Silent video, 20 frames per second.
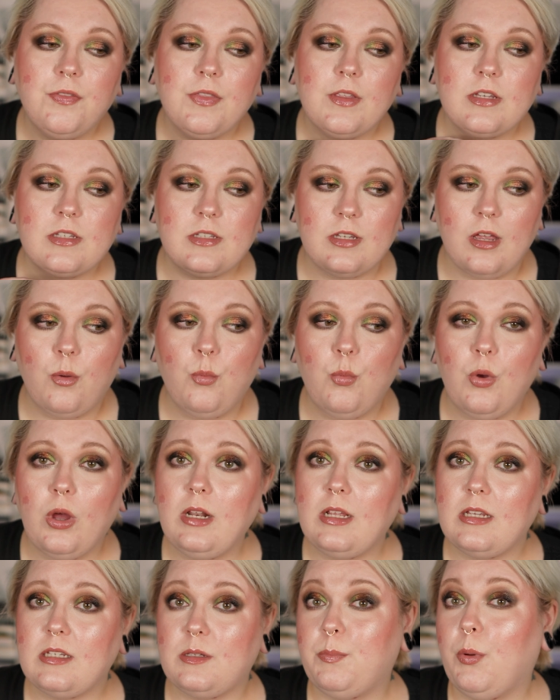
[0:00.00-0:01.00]

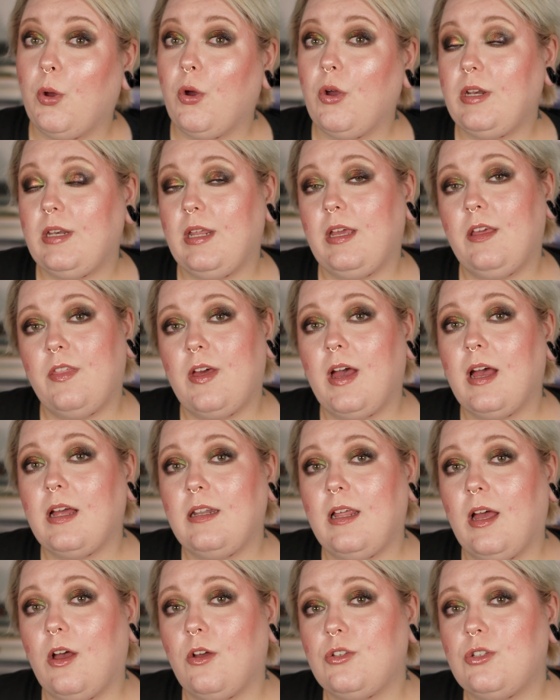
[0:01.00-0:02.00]
someone is pointing
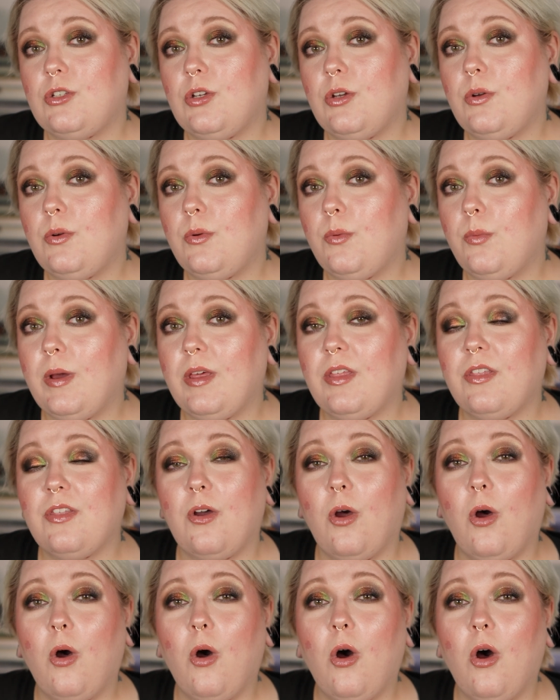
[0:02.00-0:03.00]
that out too, with
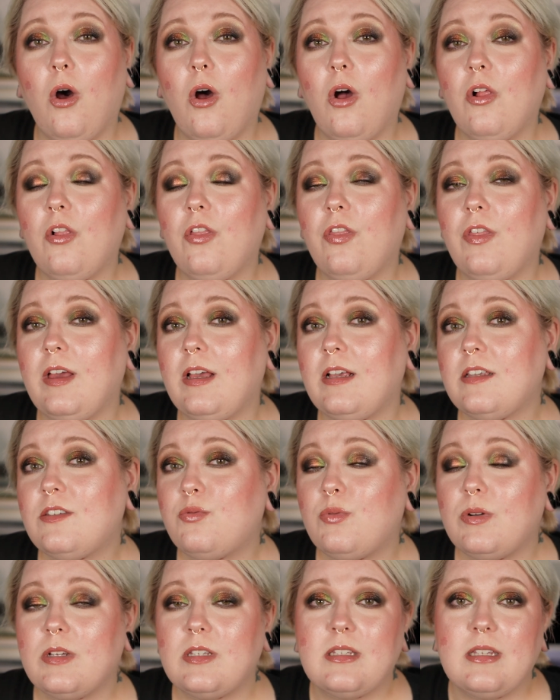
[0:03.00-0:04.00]
all
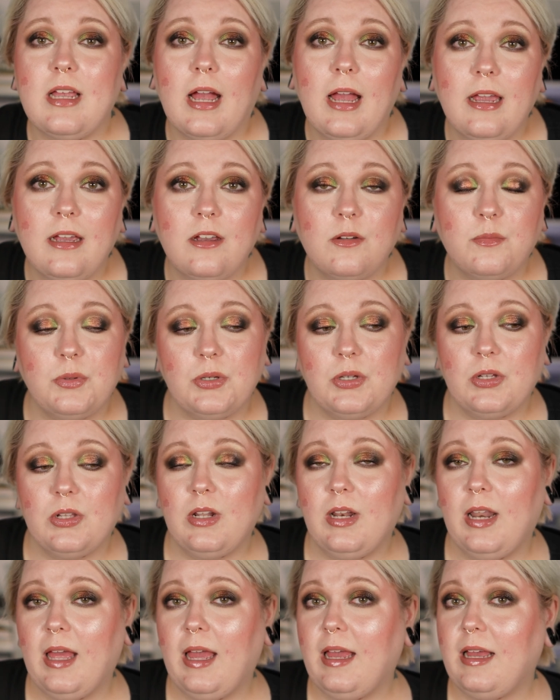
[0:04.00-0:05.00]
this
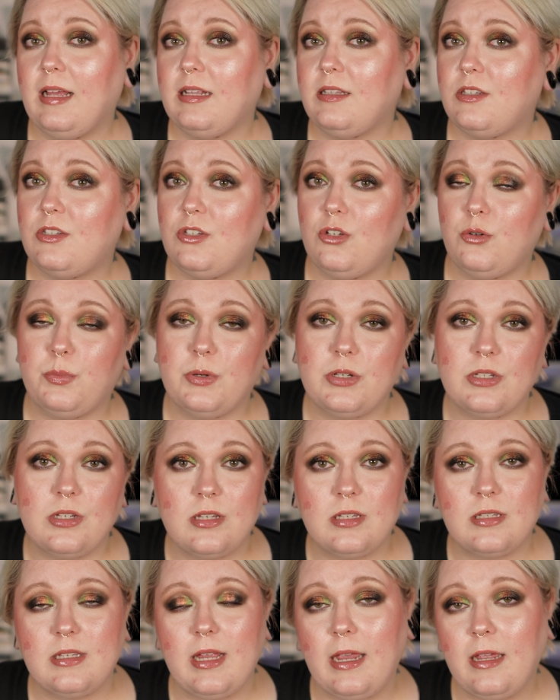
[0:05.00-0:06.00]
recyclable and super
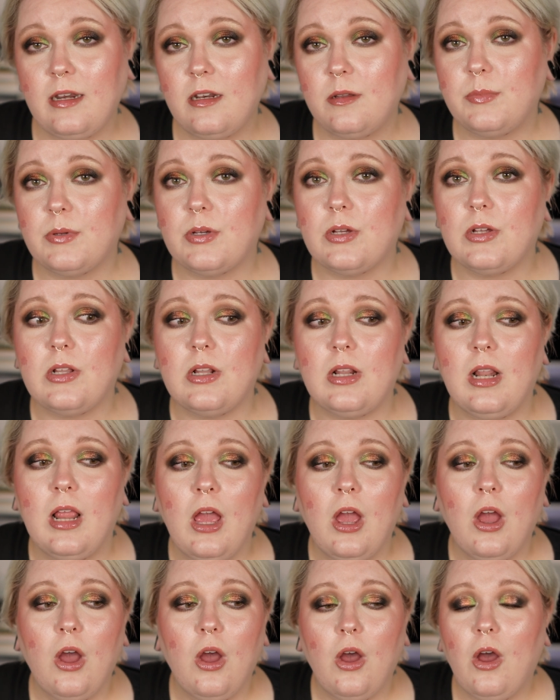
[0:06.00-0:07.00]
sustainable.
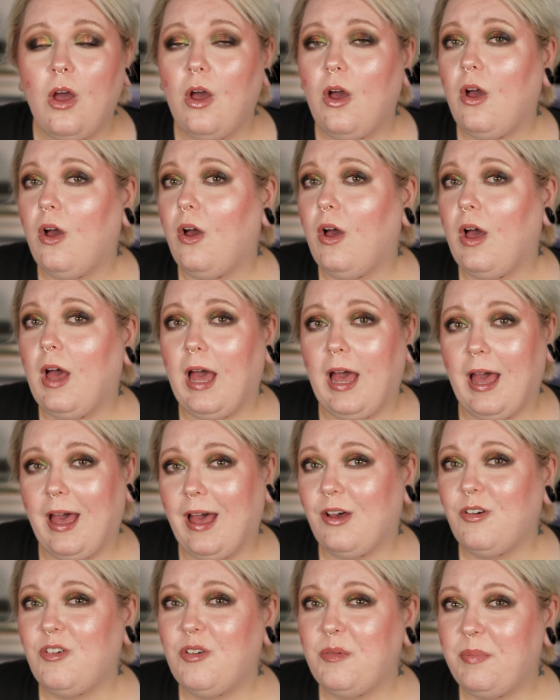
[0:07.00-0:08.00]

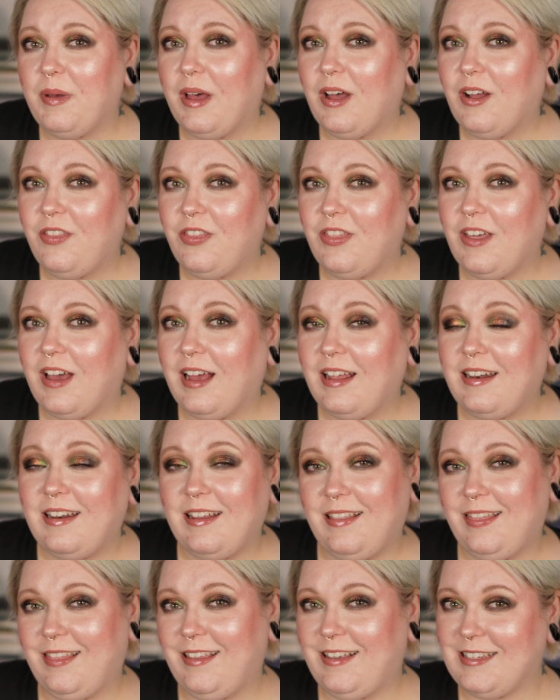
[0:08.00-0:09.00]
How about that
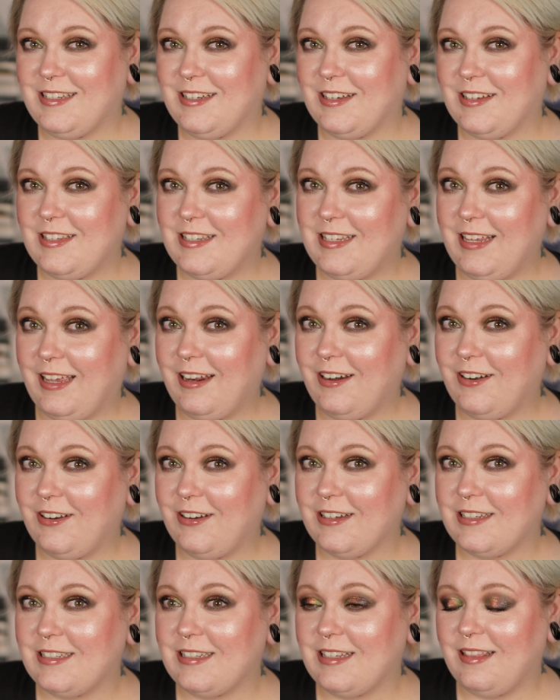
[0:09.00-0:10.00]
in these
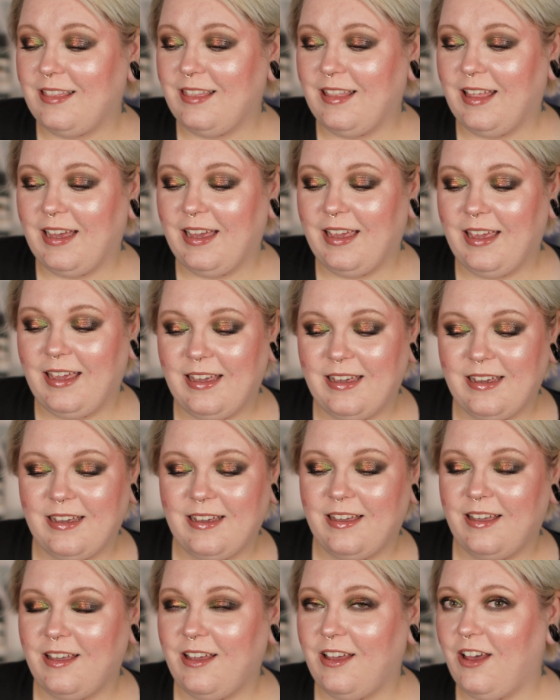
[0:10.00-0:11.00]
concealers?
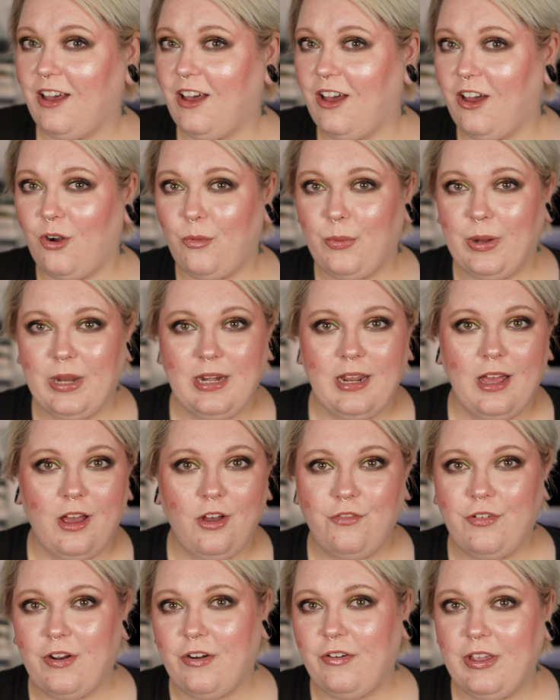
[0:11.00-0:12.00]
Like, are we
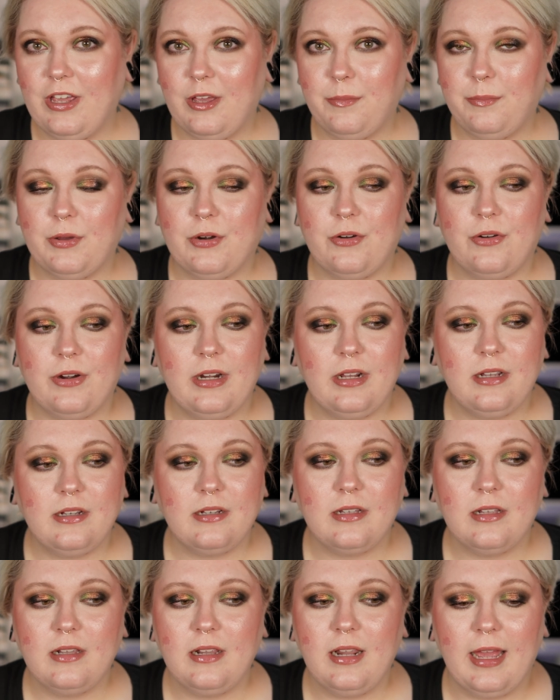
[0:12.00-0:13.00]
now very
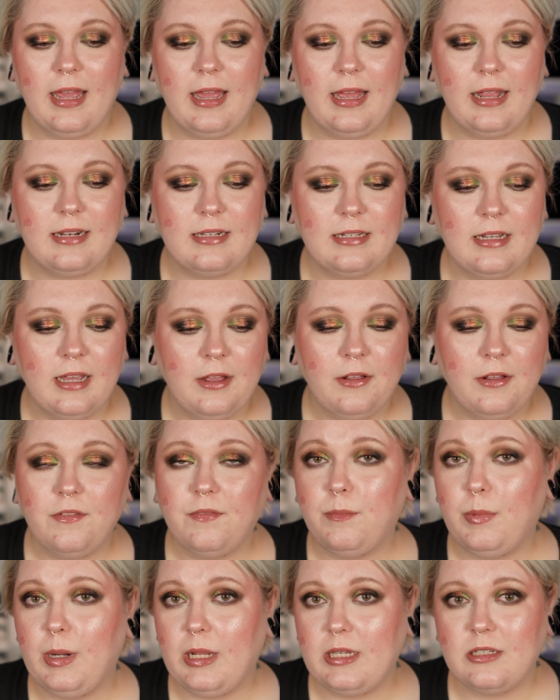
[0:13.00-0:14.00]
hypocritical? And
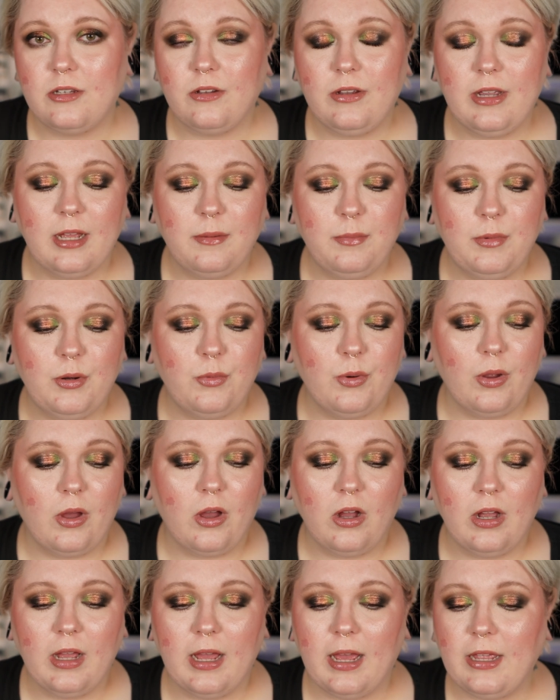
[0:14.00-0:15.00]
please don't get me
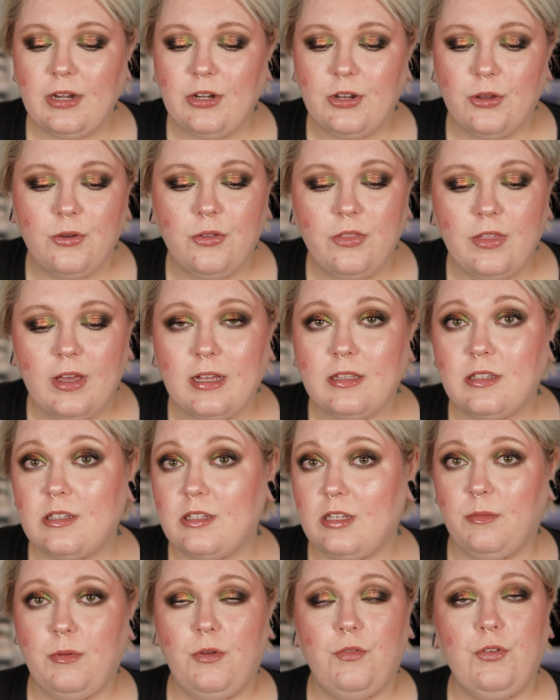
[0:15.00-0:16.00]
wrong, I know that
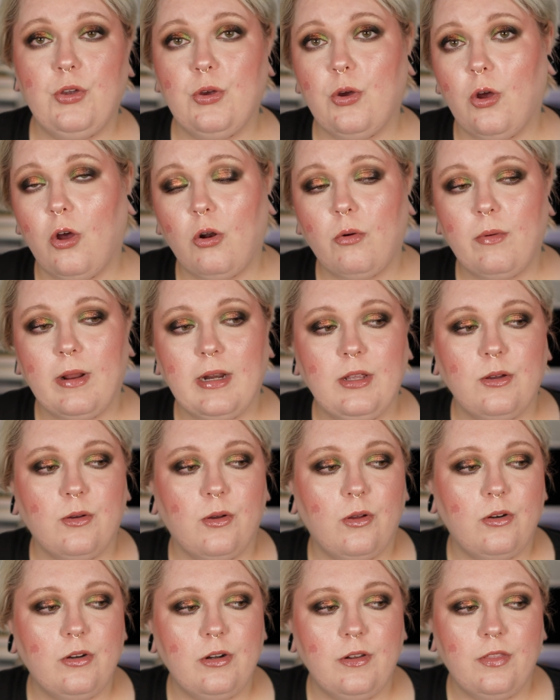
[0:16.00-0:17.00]
some of you already
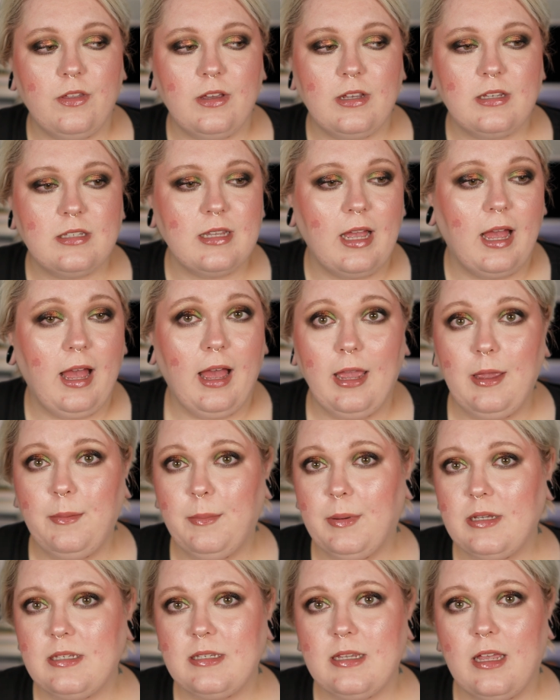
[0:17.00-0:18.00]
ordered this. I
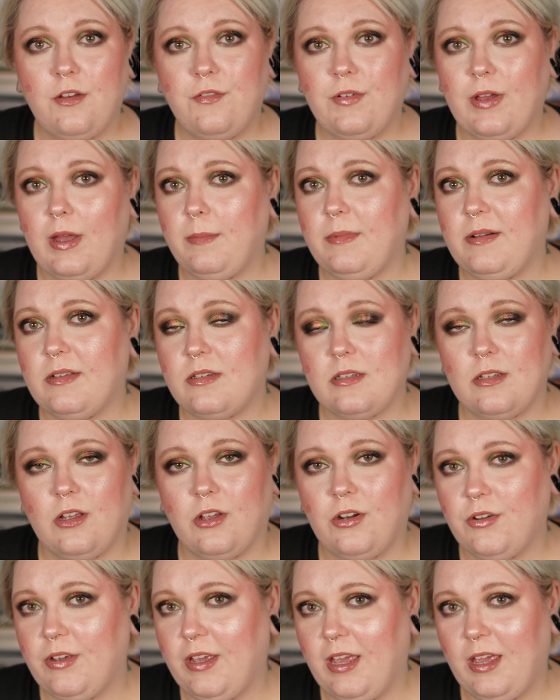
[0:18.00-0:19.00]
myself, I'm just
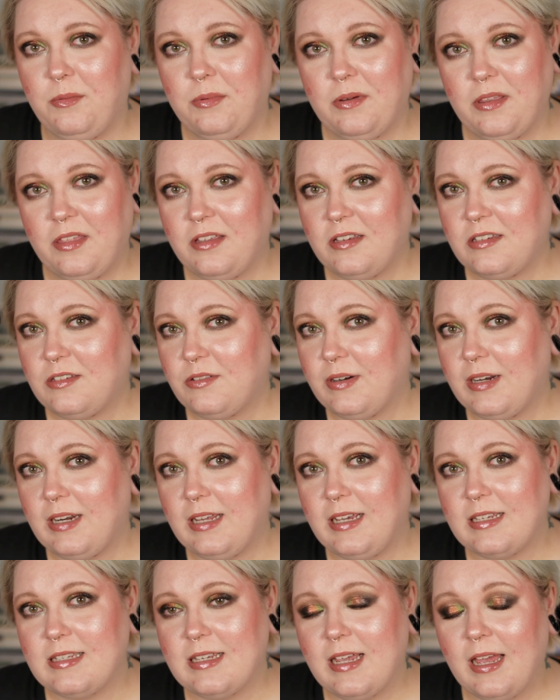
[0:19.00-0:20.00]
not okay with this
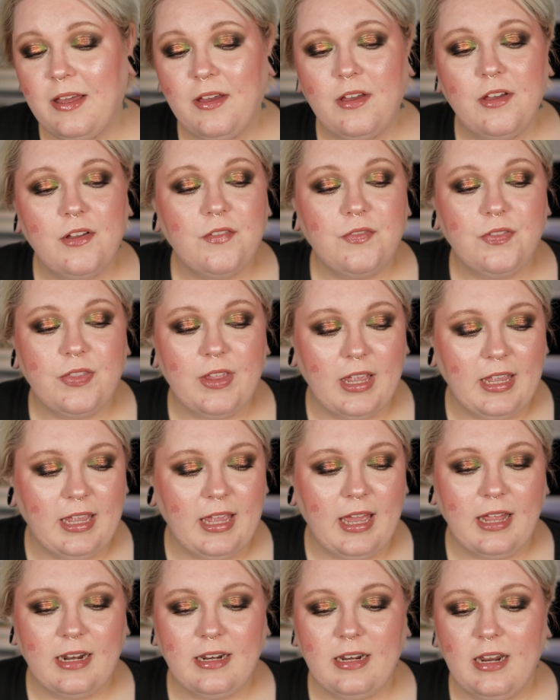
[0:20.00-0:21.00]
release.
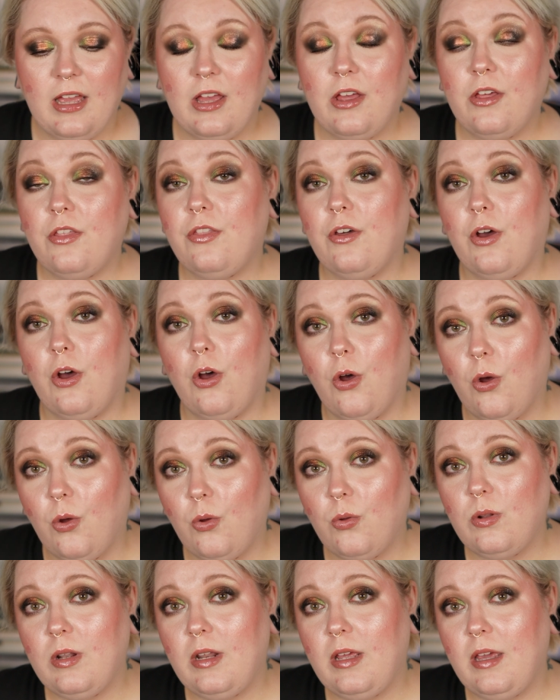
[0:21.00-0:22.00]
Again, the
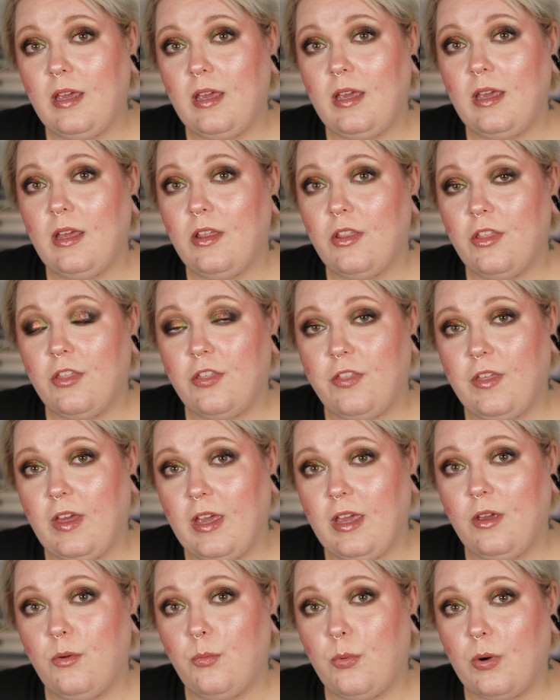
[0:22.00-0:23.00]
only
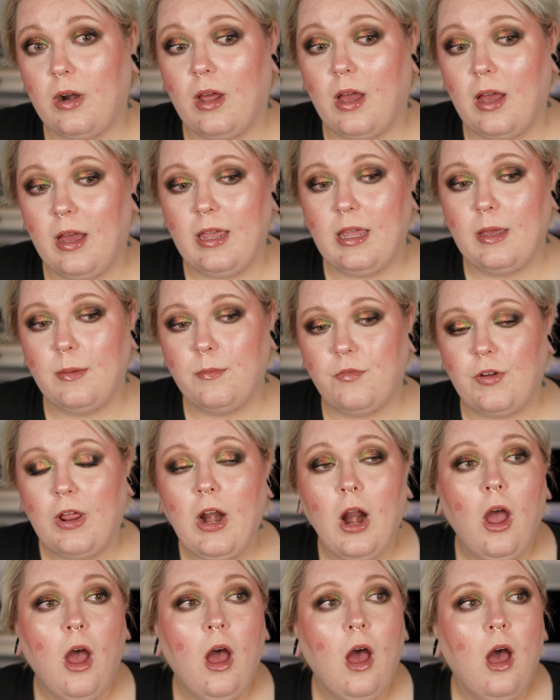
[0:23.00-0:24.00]
thing where I am
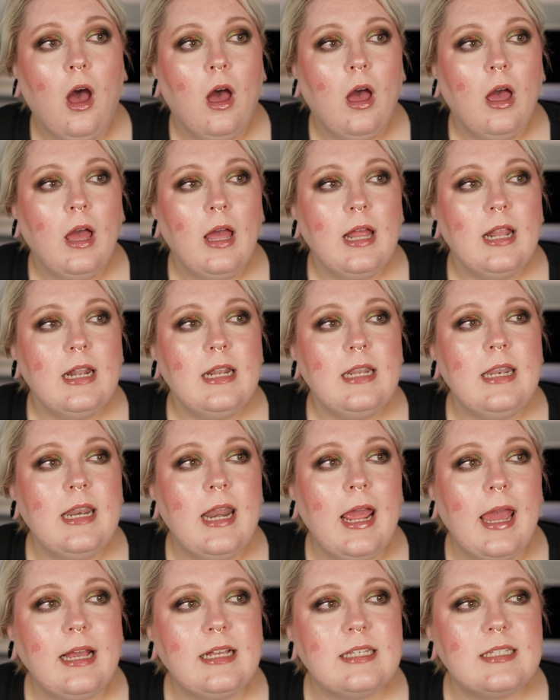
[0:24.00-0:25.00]

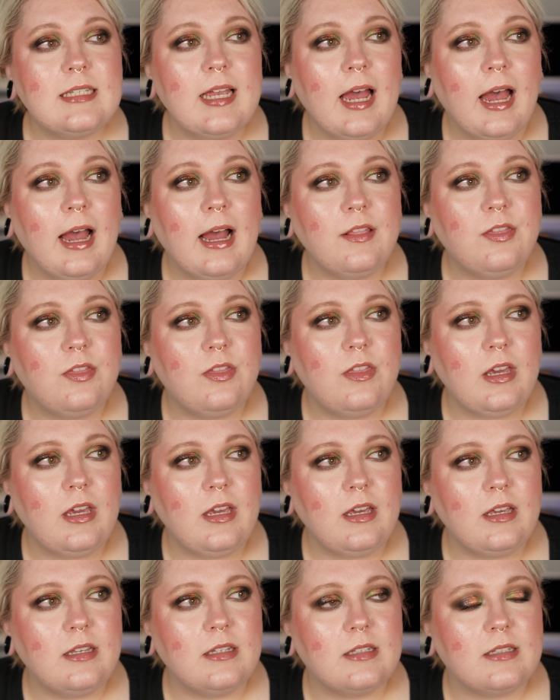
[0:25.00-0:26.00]
NYX had
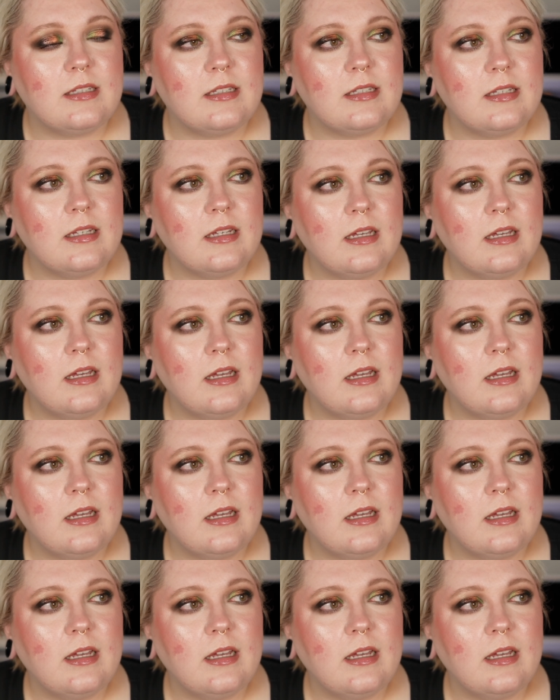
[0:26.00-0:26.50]
these.